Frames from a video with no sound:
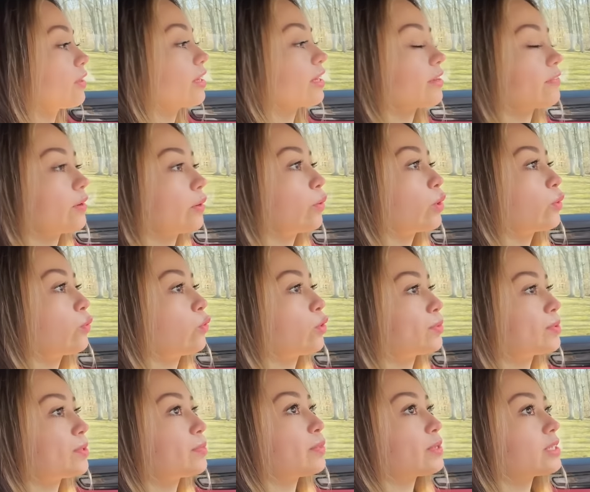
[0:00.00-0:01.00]
like if I would have
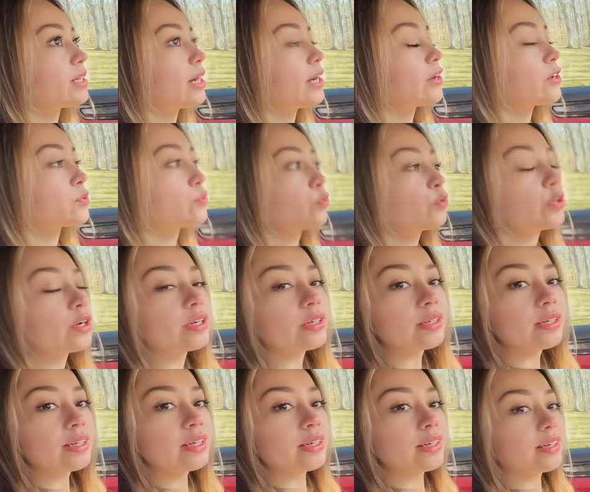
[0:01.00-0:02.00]
warmed up my tires more,
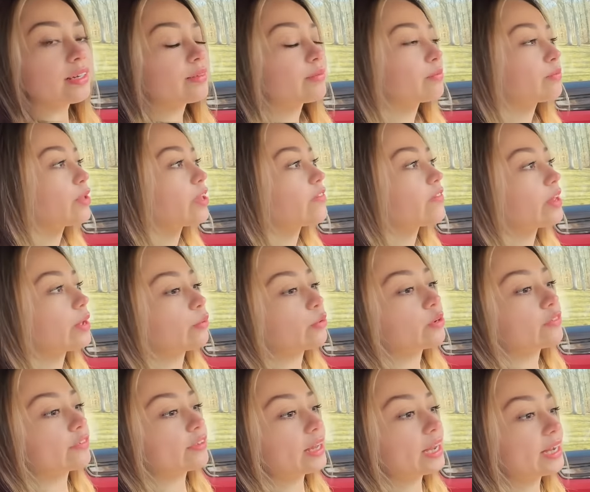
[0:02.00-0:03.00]
maybe I
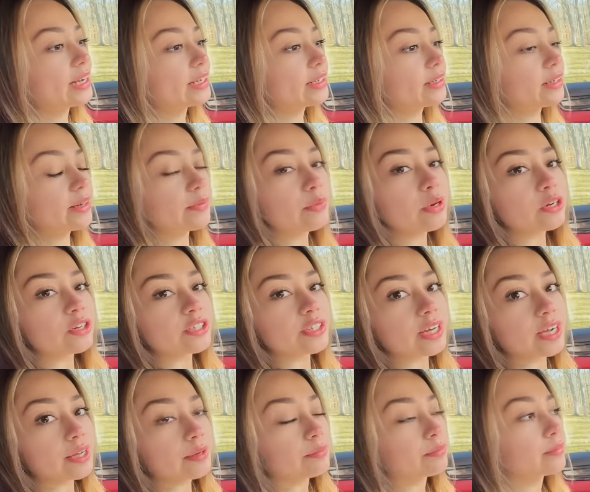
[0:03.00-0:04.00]
would have had a better
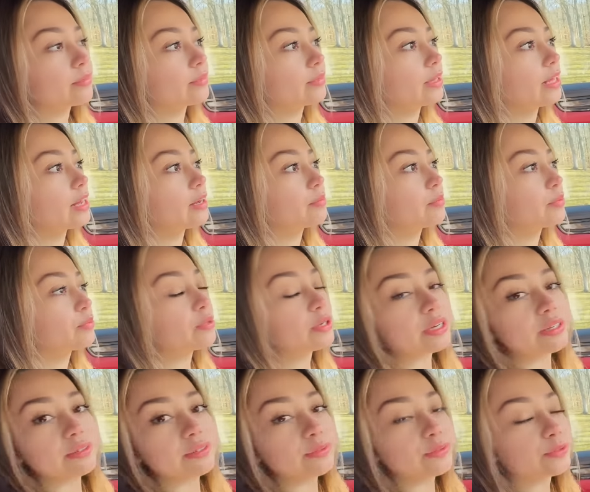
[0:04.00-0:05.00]
time lap.
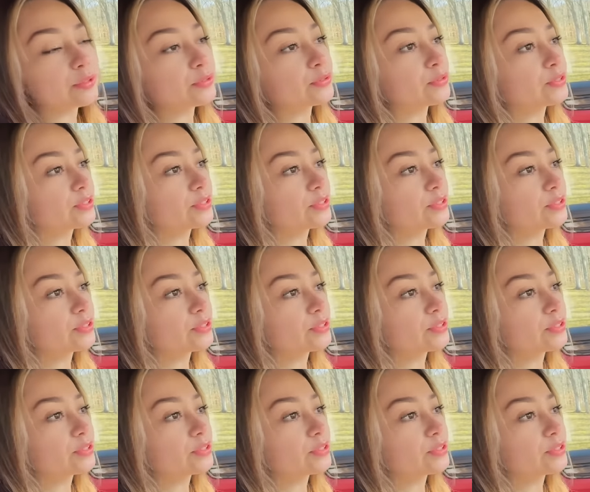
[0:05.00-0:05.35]
But who knows?